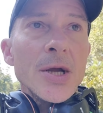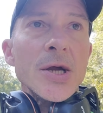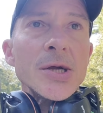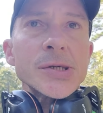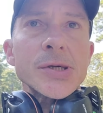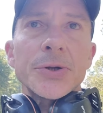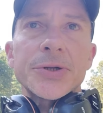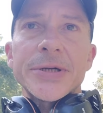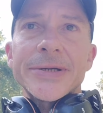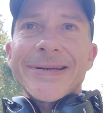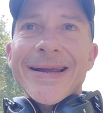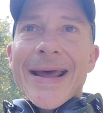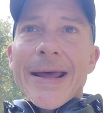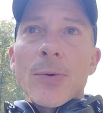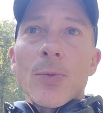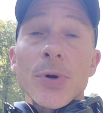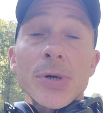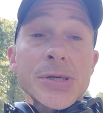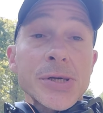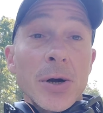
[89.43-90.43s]
So today
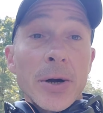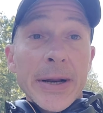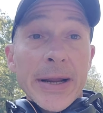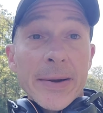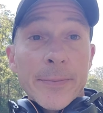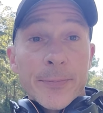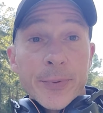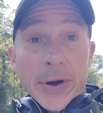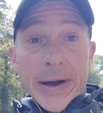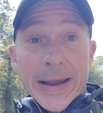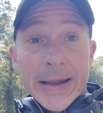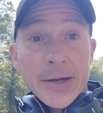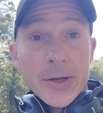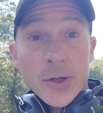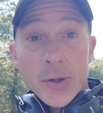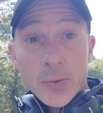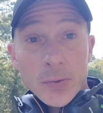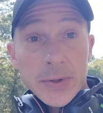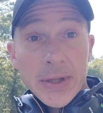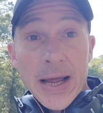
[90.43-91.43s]
we're starting a brand
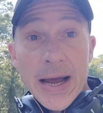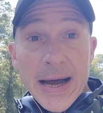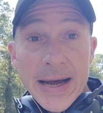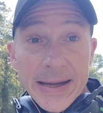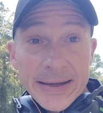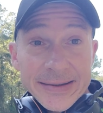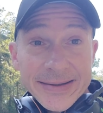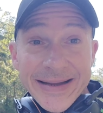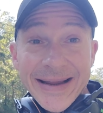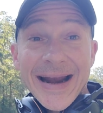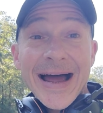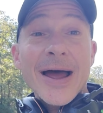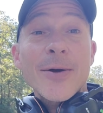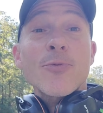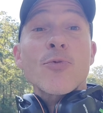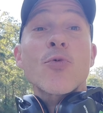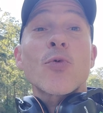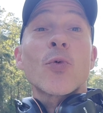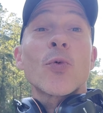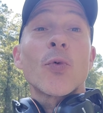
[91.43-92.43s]
new lot, and
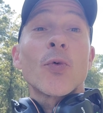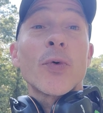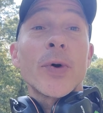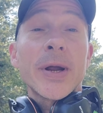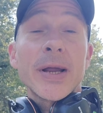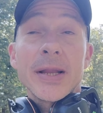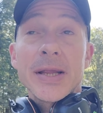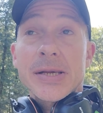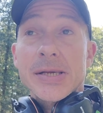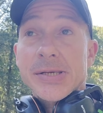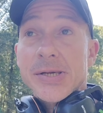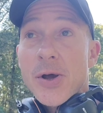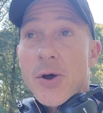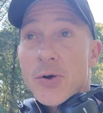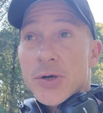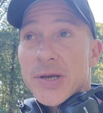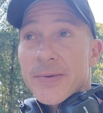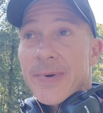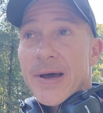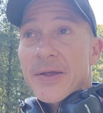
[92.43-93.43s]
I'm really
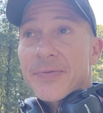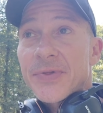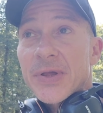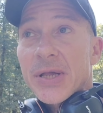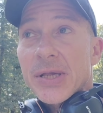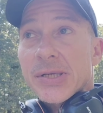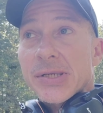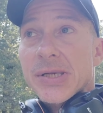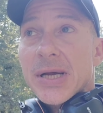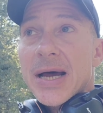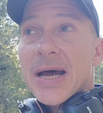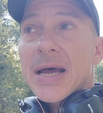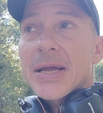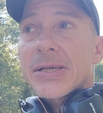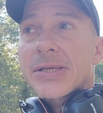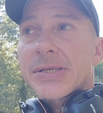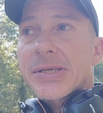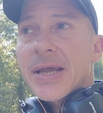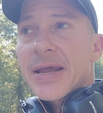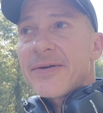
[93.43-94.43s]
stoked about this. I
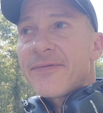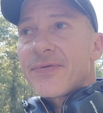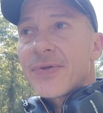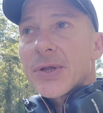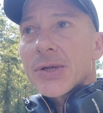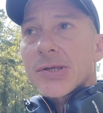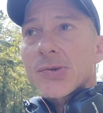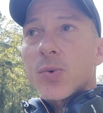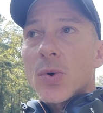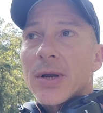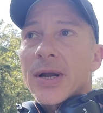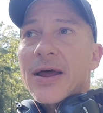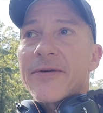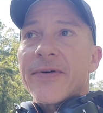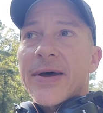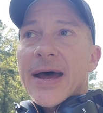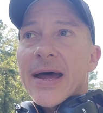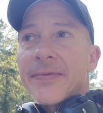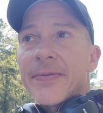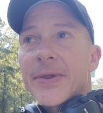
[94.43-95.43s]
saved this one. I've
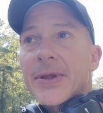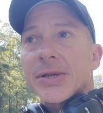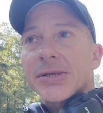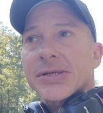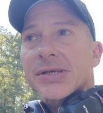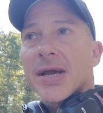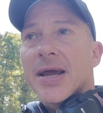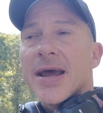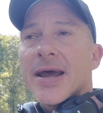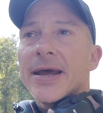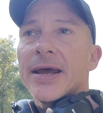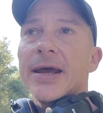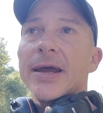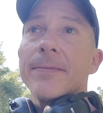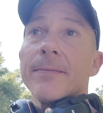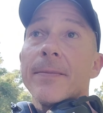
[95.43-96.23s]
had this in